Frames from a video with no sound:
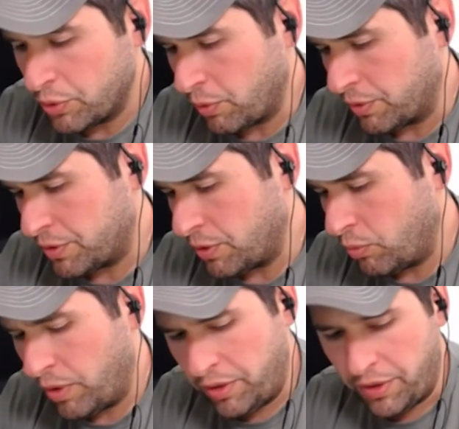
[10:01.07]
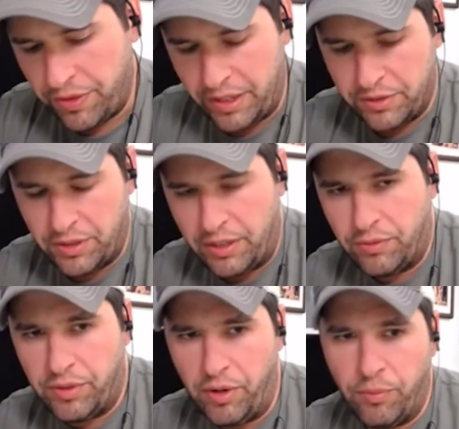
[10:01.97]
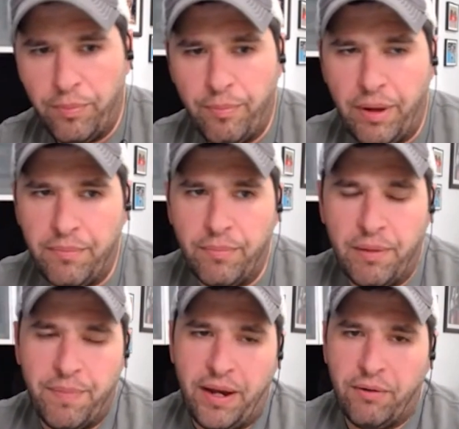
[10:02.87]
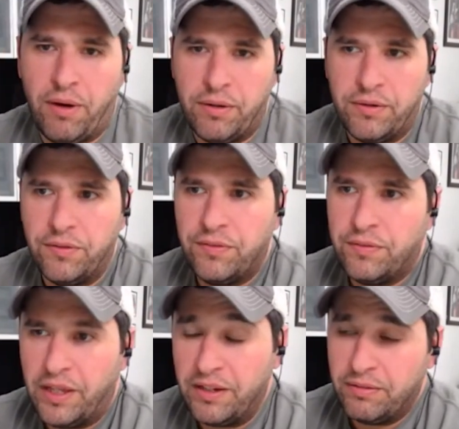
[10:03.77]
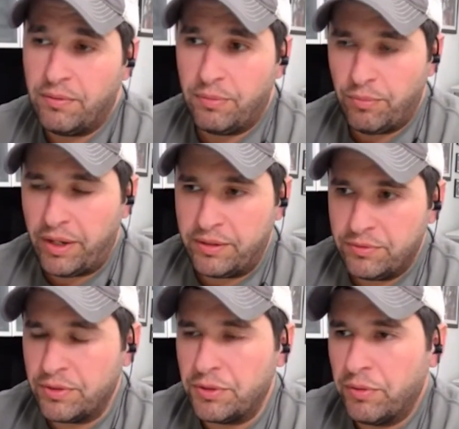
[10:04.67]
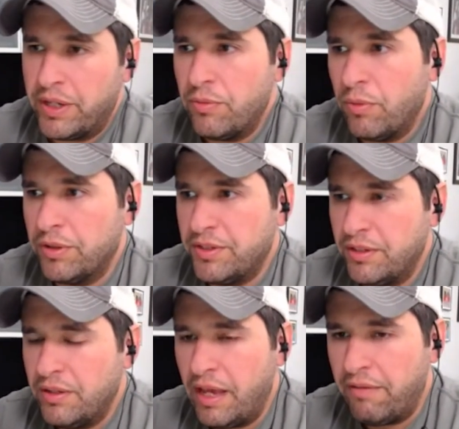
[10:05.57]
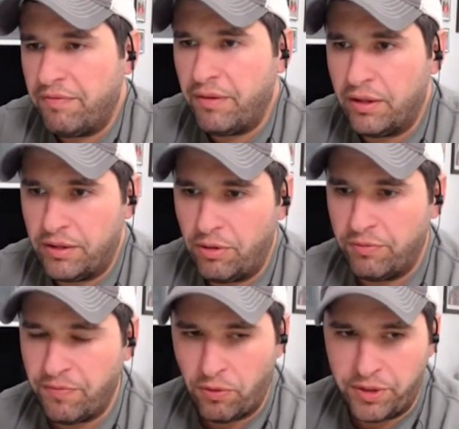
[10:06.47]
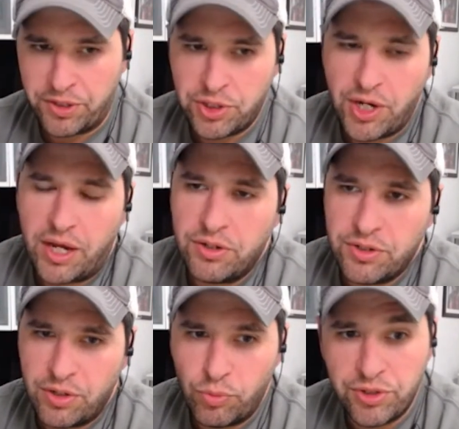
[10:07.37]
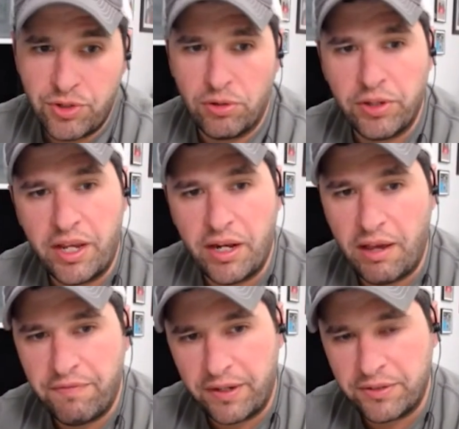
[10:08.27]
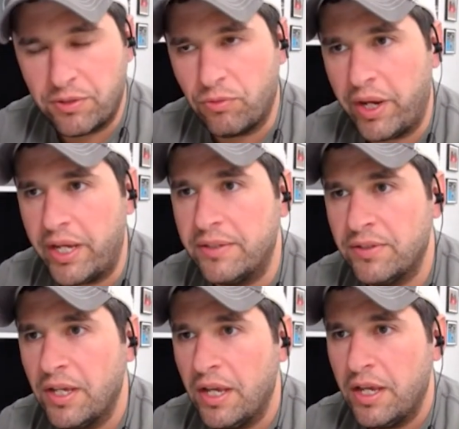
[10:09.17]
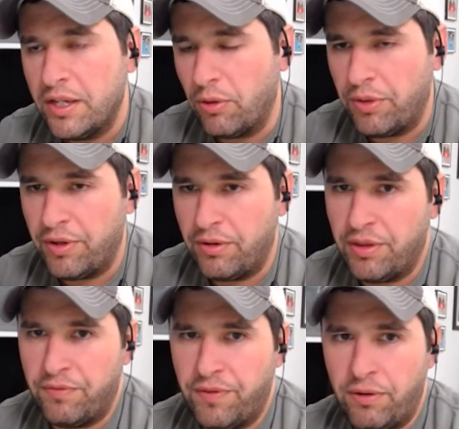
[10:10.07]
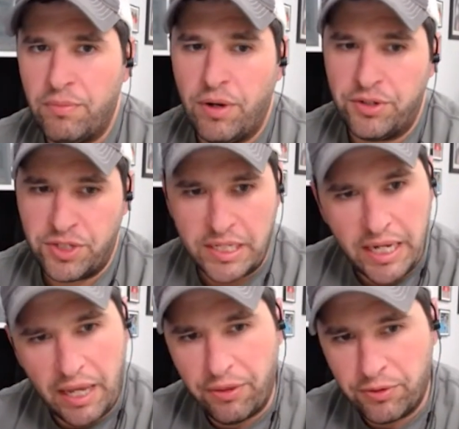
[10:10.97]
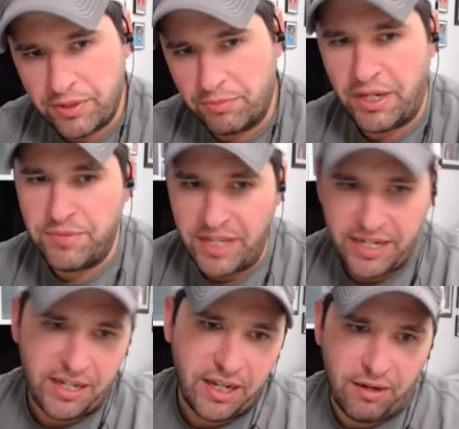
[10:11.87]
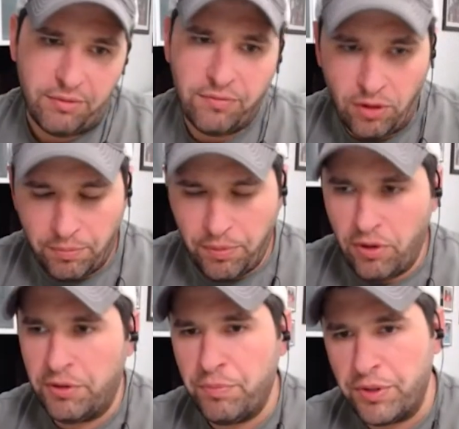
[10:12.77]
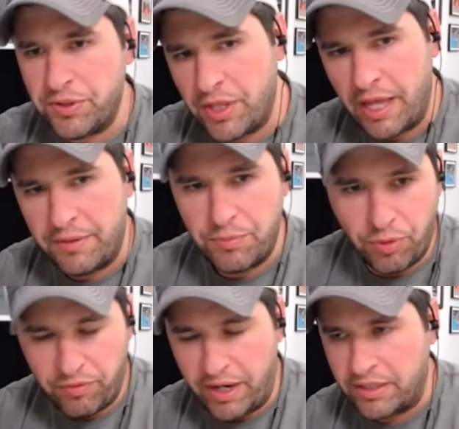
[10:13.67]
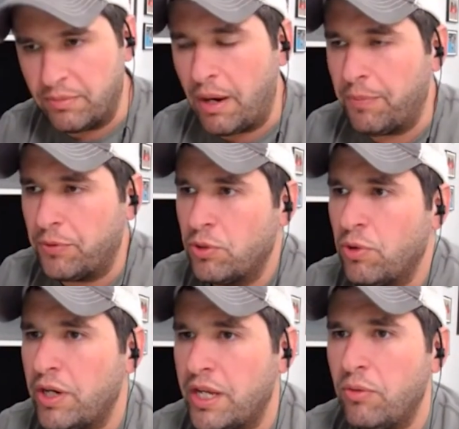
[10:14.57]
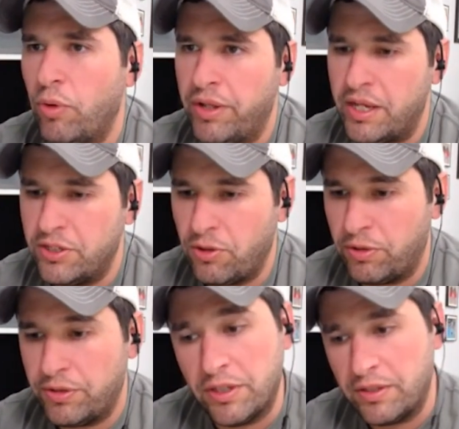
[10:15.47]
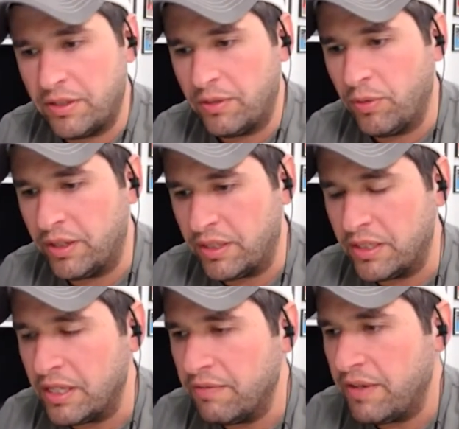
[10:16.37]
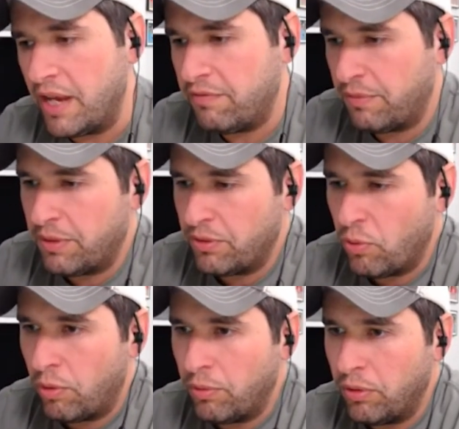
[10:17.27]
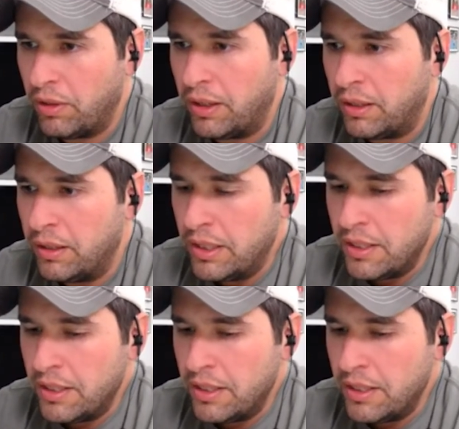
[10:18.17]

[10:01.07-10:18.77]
Sure. So one of the things that you know, my my background is and uh, my degree was in F, uh, you know foreign exchange, and when you start looking at FX and rates, you know they're they're very much together. Sometimes they can kind of fall apart, but that provides some opportunity when they start to to uh, to deviate from their normal uh,